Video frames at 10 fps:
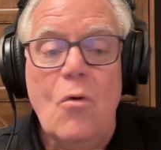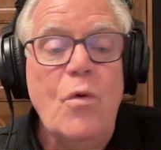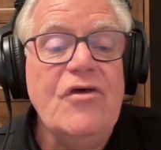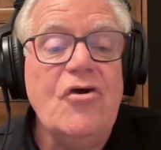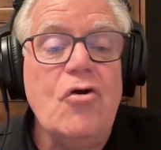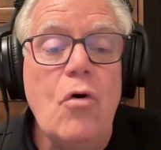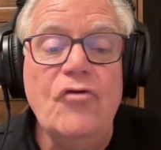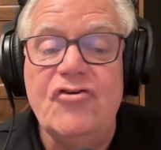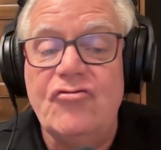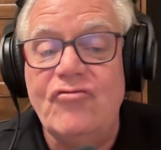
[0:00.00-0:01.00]
with a goal
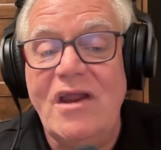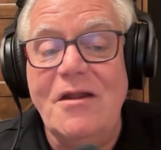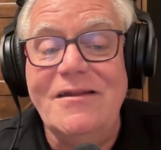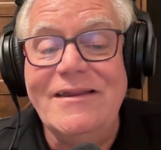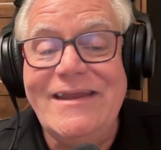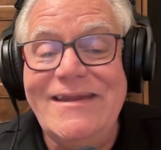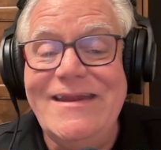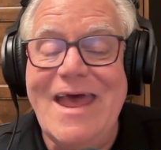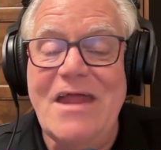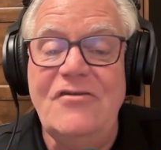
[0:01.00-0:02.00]
to create a
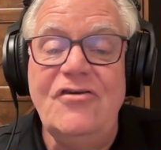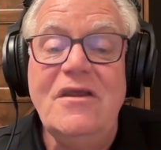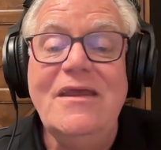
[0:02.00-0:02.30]
leading-edge,